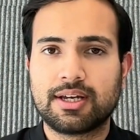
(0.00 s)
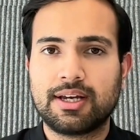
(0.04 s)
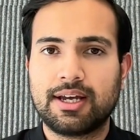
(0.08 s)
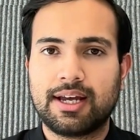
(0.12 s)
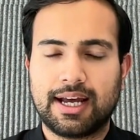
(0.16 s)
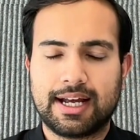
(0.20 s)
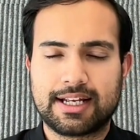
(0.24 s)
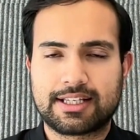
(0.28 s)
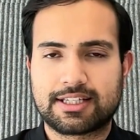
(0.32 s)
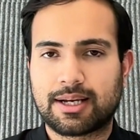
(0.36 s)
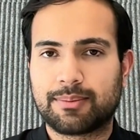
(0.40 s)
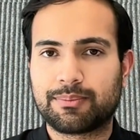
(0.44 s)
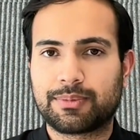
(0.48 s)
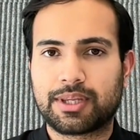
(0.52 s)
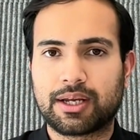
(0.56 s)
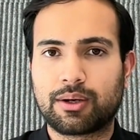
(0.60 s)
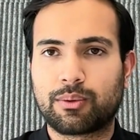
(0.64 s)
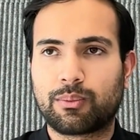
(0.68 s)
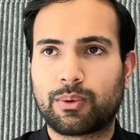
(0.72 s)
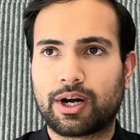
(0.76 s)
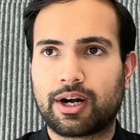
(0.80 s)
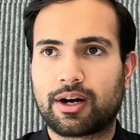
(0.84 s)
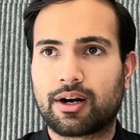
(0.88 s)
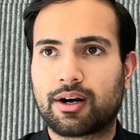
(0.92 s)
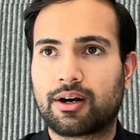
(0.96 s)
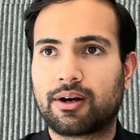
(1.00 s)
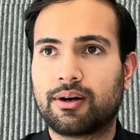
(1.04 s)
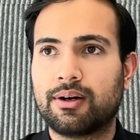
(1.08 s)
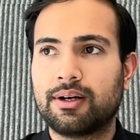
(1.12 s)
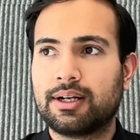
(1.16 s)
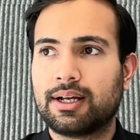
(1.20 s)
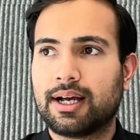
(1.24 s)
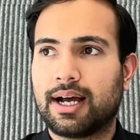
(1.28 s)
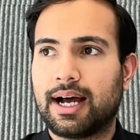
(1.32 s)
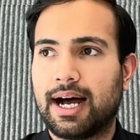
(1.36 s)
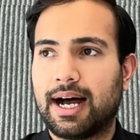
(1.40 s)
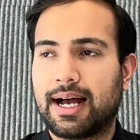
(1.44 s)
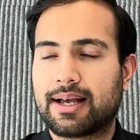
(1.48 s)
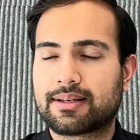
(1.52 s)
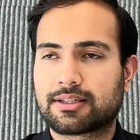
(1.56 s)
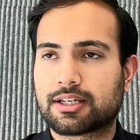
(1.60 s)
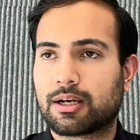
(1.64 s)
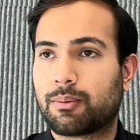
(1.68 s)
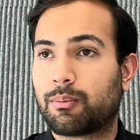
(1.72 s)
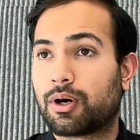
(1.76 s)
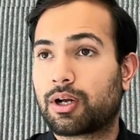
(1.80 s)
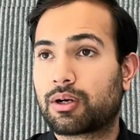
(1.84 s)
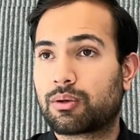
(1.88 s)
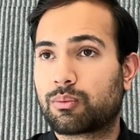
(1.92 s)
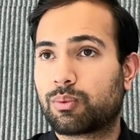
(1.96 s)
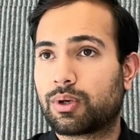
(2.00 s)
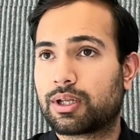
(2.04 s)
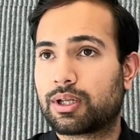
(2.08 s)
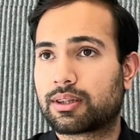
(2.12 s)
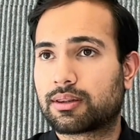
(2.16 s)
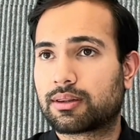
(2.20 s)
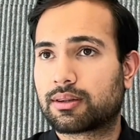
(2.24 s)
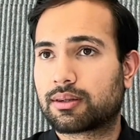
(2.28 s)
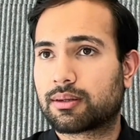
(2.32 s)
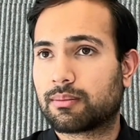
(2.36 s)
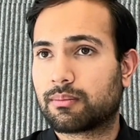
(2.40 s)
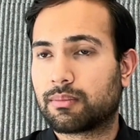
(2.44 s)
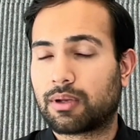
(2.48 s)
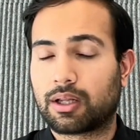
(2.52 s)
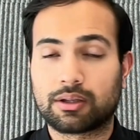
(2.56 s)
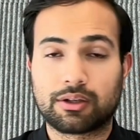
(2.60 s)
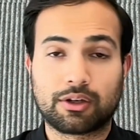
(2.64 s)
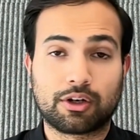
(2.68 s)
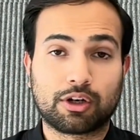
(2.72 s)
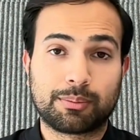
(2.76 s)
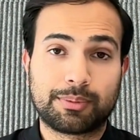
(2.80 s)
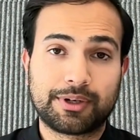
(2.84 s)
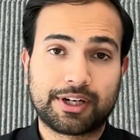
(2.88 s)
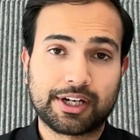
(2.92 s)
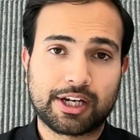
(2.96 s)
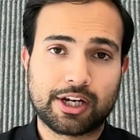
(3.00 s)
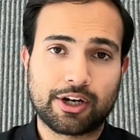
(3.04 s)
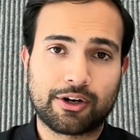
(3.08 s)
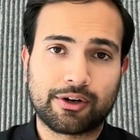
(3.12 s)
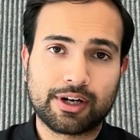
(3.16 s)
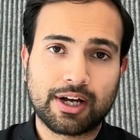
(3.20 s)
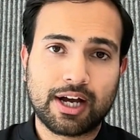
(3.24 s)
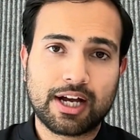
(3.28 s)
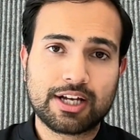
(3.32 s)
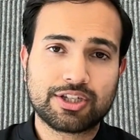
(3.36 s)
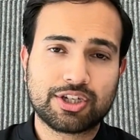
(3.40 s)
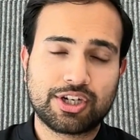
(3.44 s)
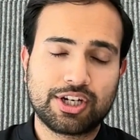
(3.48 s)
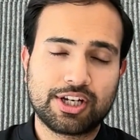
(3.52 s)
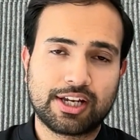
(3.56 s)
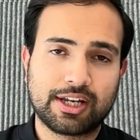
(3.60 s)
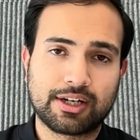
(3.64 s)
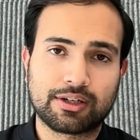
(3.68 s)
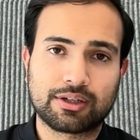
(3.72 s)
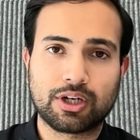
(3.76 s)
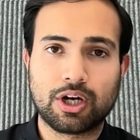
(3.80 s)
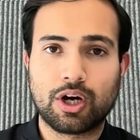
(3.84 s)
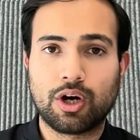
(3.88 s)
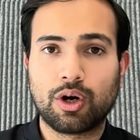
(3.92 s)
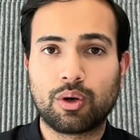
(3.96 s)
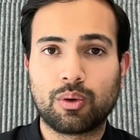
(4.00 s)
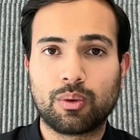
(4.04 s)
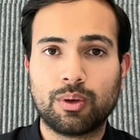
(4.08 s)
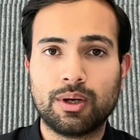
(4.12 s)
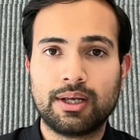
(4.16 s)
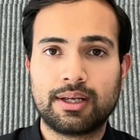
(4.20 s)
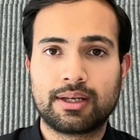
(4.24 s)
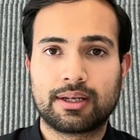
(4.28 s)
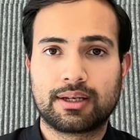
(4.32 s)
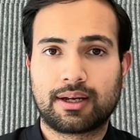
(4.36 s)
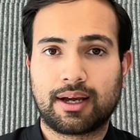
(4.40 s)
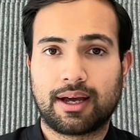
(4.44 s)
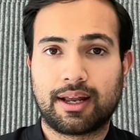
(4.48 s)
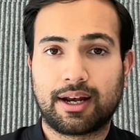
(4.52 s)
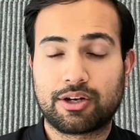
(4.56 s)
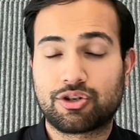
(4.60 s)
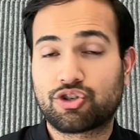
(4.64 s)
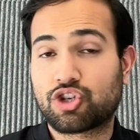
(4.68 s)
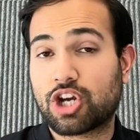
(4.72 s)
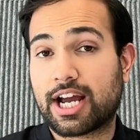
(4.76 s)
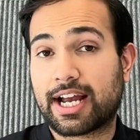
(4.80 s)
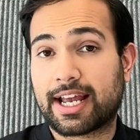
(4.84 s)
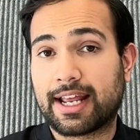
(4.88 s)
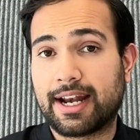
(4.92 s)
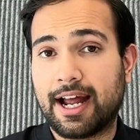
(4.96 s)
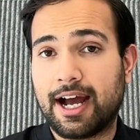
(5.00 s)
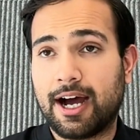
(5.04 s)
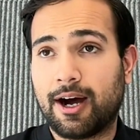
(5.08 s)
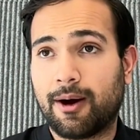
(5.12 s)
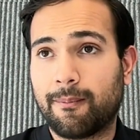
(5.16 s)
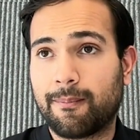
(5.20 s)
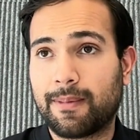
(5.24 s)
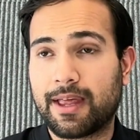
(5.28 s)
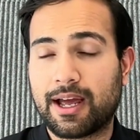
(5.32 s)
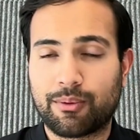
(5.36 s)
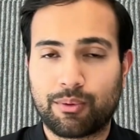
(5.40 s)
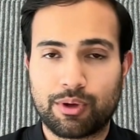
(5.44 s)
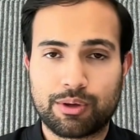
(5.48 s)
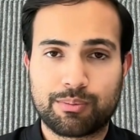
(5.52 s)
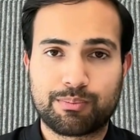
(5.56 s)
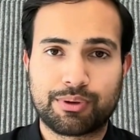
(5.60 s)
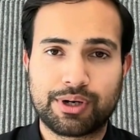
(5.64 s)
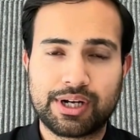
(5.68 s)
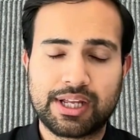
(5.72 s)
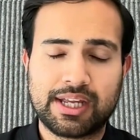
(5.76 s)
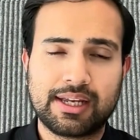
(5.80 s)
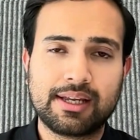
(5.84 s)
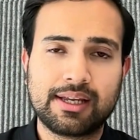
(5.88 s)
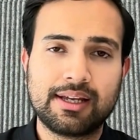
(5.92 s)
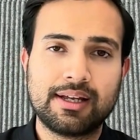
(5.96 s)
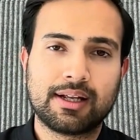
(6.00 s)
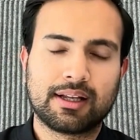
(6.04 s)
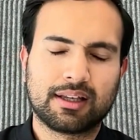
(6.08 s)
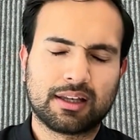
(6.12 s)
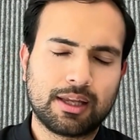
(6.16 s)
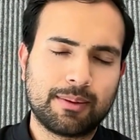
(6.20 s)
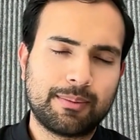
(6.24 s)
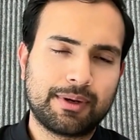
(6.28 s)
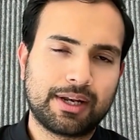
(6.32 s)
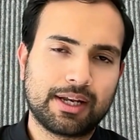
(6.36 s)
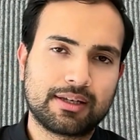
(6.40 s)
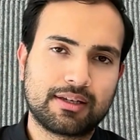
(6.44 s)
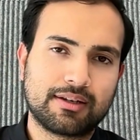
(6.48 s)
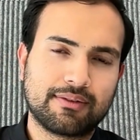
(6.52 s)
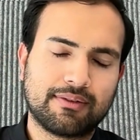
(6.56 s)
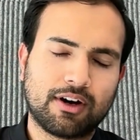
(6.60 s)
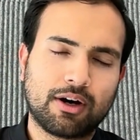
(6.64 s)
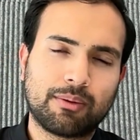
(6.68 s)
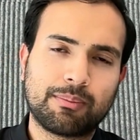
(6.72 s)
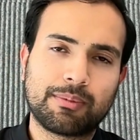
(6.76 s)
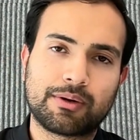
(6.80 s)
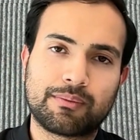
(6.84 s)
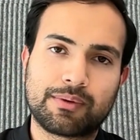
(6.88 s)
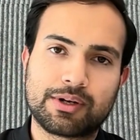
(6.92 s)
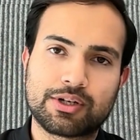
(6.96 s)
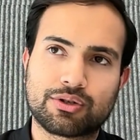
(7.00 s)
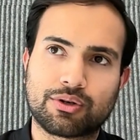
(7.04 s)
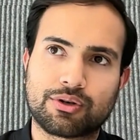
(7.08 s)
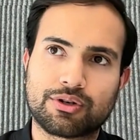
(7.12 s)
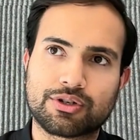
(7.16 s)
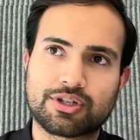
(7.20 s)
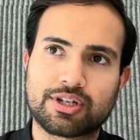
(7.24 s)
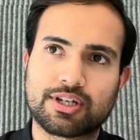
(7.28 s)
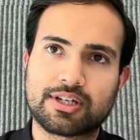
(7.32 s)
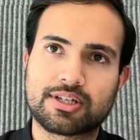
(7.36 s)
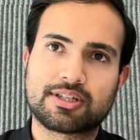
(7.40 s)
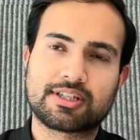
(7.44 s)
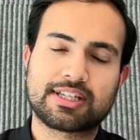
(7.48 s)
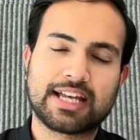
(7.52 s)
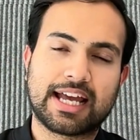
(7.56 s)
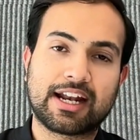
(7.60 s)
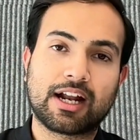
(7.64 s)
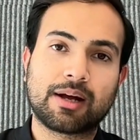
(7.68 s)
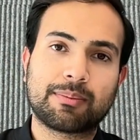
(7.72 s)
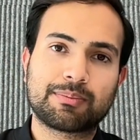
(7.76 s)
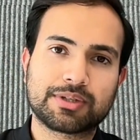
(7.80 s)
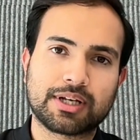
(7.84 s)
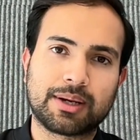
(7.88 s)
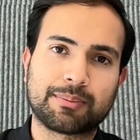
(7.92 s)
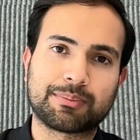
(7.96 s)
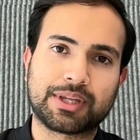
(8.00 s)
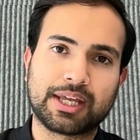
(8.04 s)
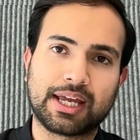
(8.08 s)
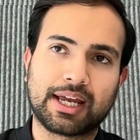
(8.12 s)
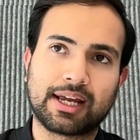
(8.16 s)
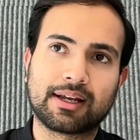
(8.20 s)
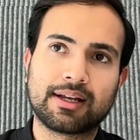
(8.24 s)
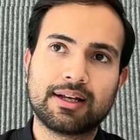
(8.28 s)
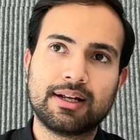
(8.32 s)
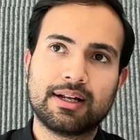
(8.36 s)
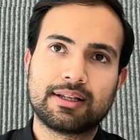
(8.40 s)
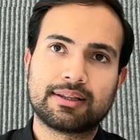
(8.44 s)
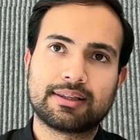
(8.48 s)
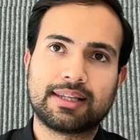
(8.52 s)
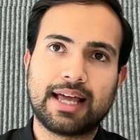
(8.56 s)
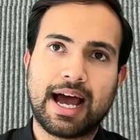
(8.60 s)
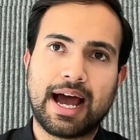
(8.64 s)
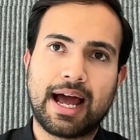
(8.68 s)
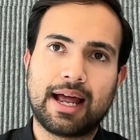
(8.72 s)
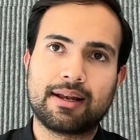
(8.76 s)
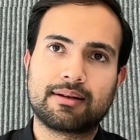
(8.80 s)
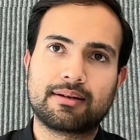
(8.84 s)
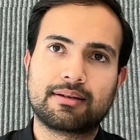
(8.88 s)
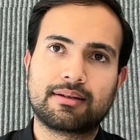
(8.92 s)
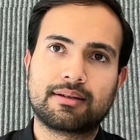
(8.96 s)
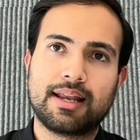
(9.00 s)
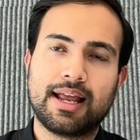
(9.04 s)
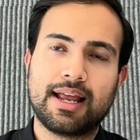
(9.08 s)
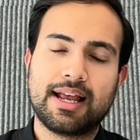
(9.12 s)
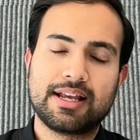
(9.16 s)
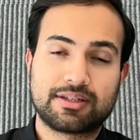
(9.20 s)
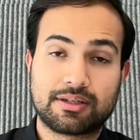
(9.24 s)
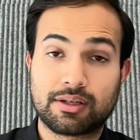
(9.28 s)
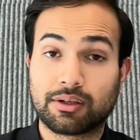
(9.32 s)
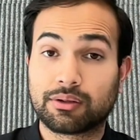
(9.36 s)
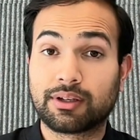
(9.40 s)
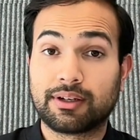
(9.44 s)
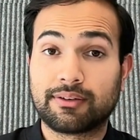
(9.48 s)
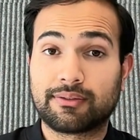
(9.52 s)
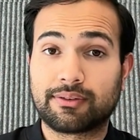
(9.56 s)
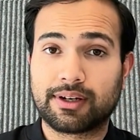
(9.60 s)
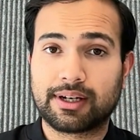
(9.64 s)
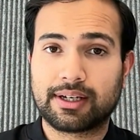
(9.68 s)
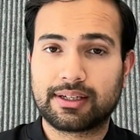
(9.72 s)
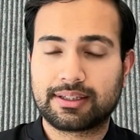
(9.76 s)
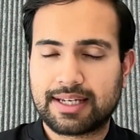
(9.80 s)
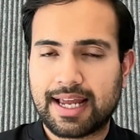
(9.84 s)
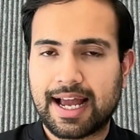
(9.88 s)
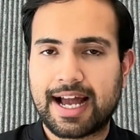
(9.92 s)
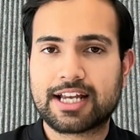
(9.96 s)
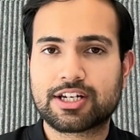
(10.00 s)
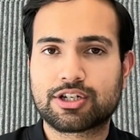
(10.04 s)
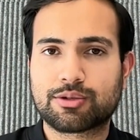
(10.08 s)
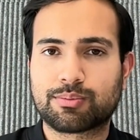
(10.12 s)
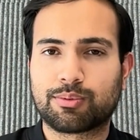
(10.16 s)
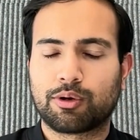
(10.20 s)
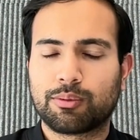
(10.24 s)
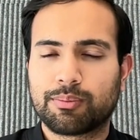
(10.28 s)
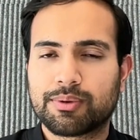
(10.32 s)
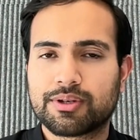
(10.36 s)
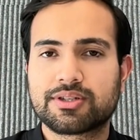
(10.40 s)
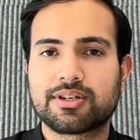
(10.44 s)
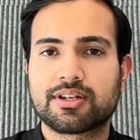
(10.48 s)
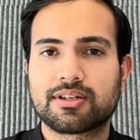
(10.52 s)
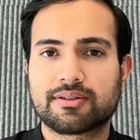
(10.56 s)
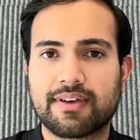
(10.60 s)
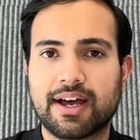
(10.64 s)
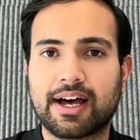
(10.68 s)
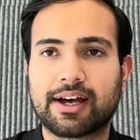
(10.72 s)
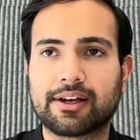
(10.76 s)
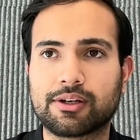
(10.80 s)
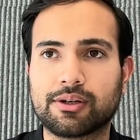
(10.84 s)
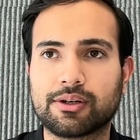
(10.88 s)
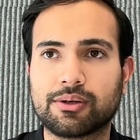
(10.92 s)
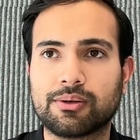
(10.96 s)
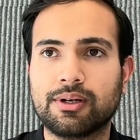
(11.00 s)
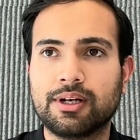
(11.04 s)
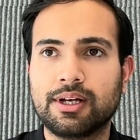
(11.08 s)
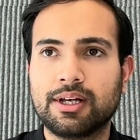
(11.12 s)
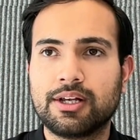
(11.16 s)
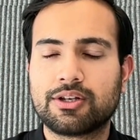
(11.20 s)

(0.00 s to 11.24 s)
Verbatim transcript: It's something where uh, someone with a little bit of curiosity can go kind of check it out and with pretty limited development resources, set up something that is delivering tangible business value.